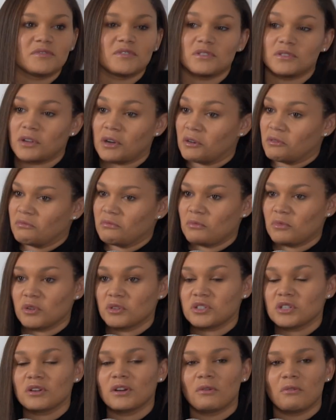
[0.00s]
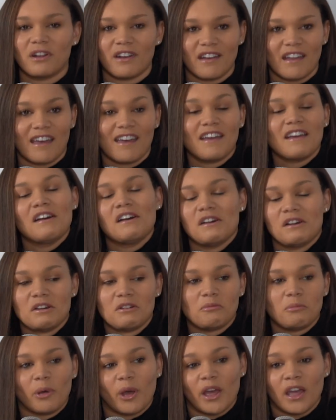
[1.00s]
Yeah. So we'll do it one day.
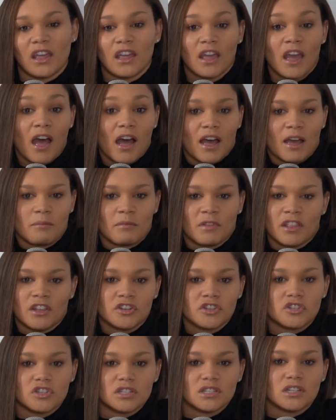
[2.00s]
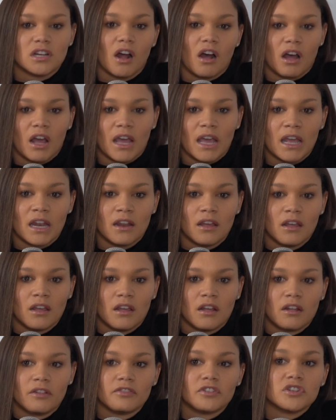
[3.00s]
But yeah, I mean, there's not
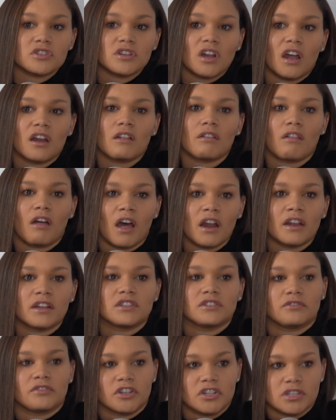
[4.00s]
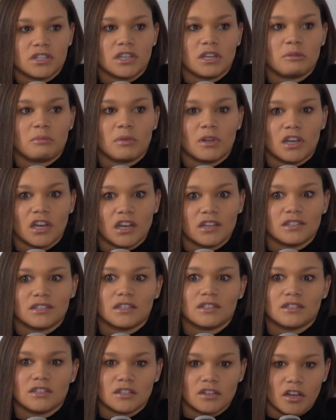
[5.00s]
a lot of diversity because
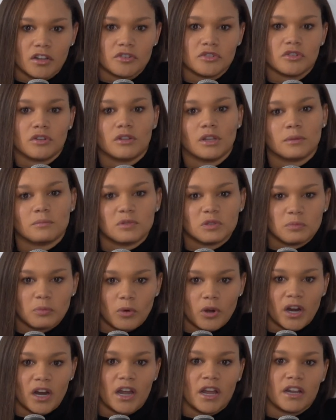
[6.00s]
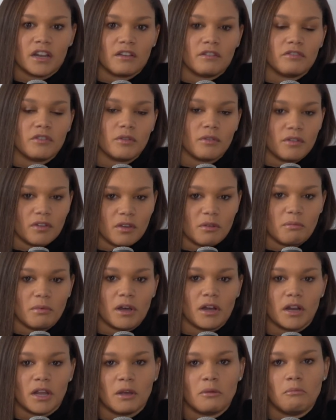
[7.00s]
it's a country club sport. And if you think
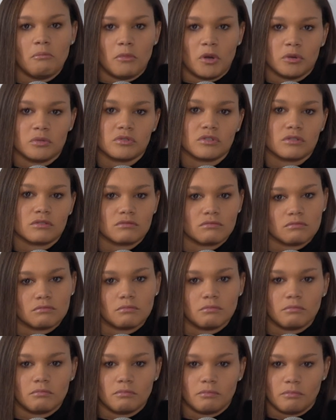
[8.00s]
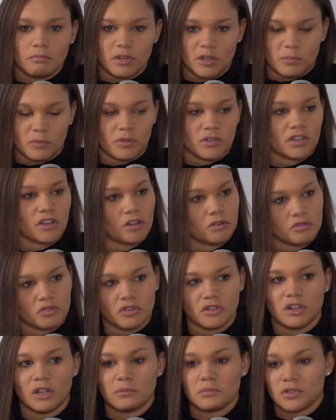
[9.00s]
about it, most people in country
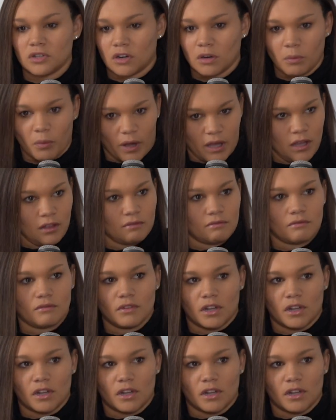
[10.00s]
clubs are white.